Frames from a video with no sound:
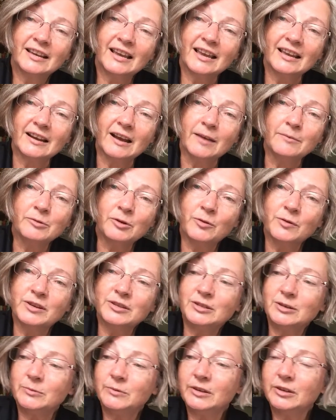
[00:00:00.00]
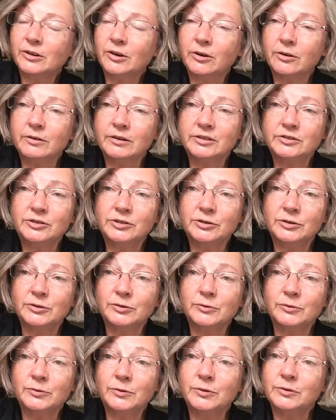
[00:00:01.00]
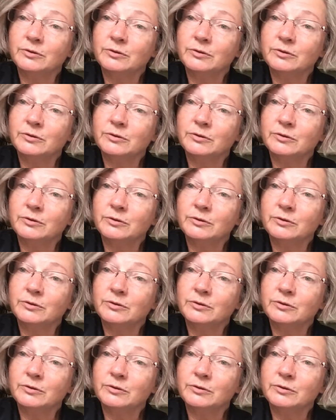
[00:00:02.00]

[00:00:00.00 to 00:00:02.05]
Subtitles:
And I'm going to encourage you